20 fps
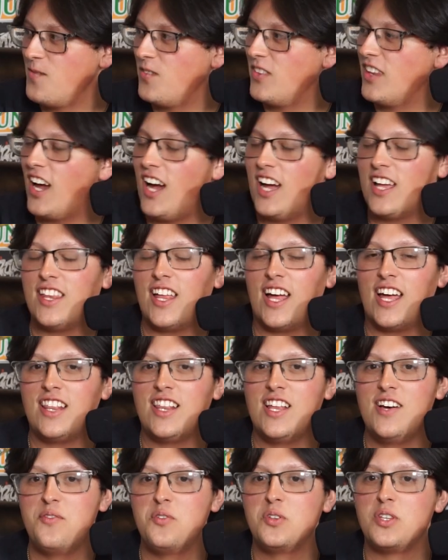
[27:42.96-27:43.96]
I
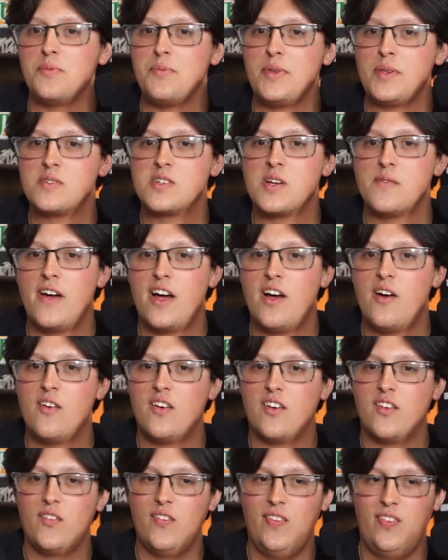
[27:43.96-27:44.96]
love when the memes come out
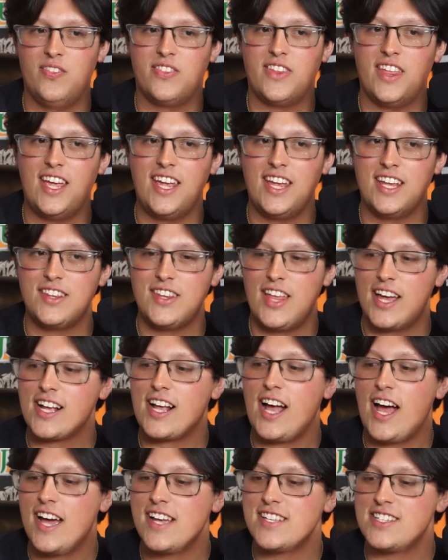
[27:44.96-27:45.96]
and that
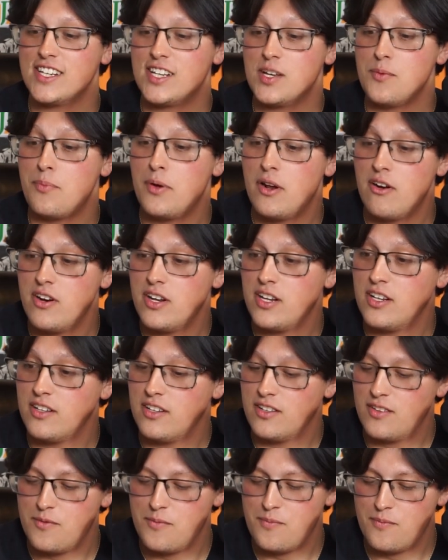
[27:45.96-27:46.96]
guy is like comparing
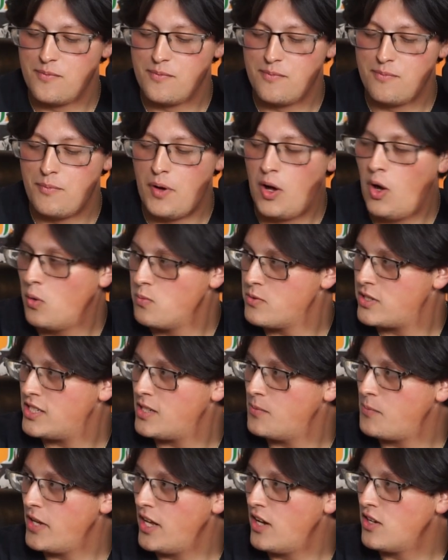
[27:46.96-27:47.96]
Mahomes to
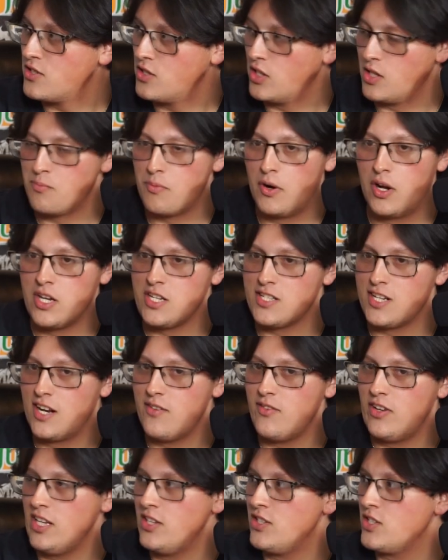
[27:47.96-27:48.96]
somebody else. And like, bro, he's not even
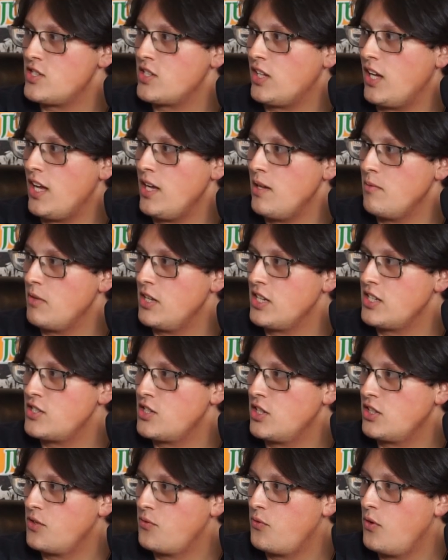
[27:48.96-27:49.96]
in this game. Like, shut
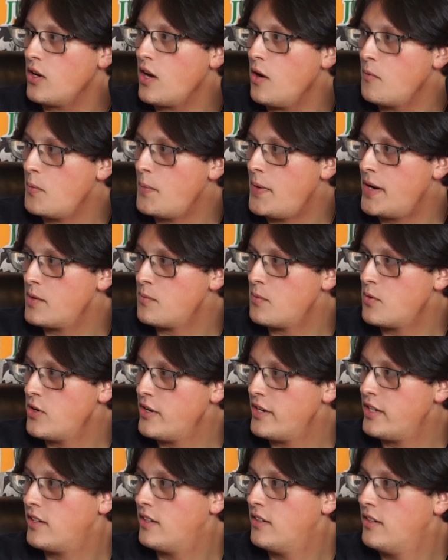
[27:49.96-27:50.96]
the fuck up about him already.
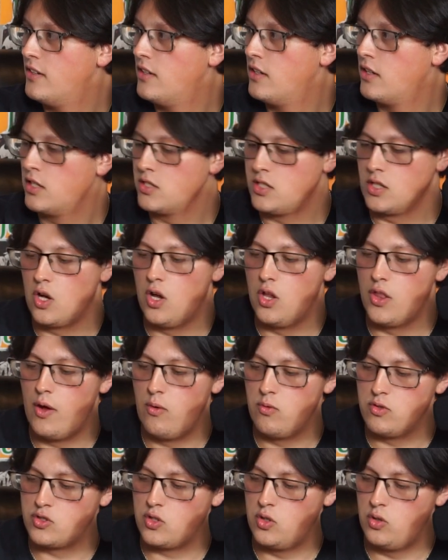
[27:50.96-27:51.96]
He's like, oh, that
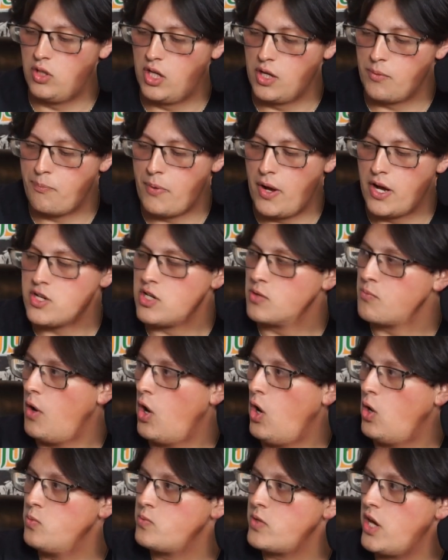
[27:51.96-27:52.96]
was so like Patrick
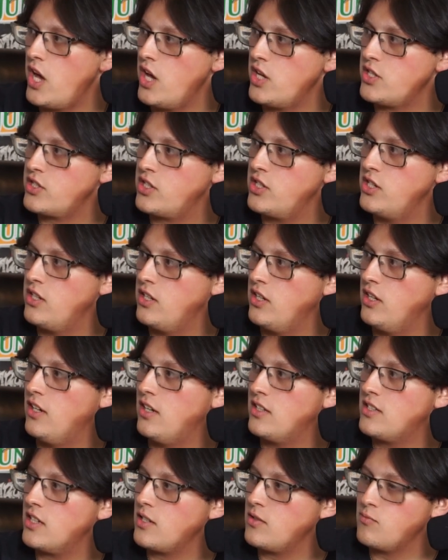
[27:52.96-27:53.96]
Mahomes-esque.
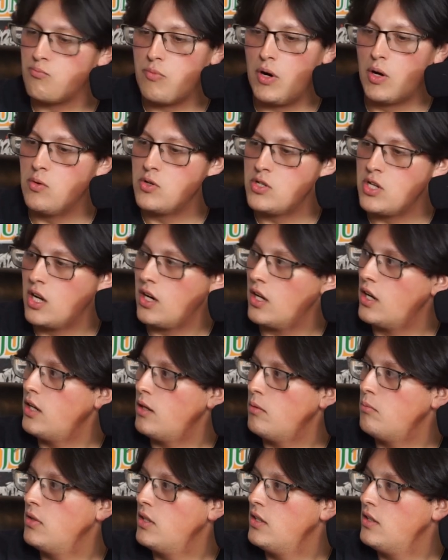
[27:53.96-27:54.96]
It's like, bro, shut up.
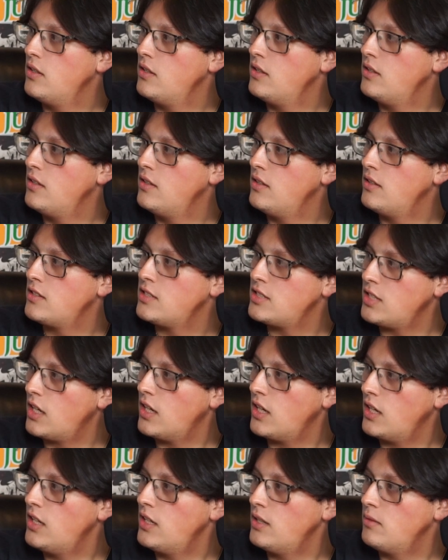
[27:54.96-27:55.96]
Shut
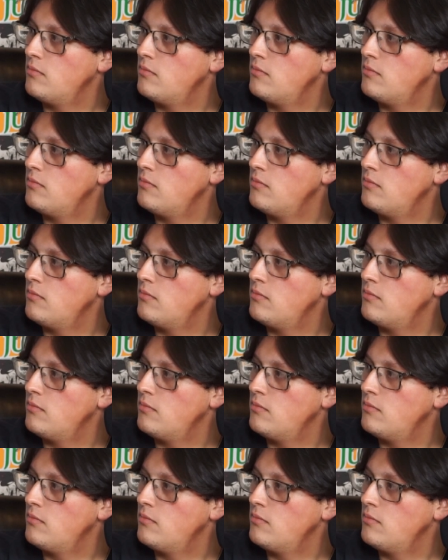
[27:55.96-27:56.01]
up.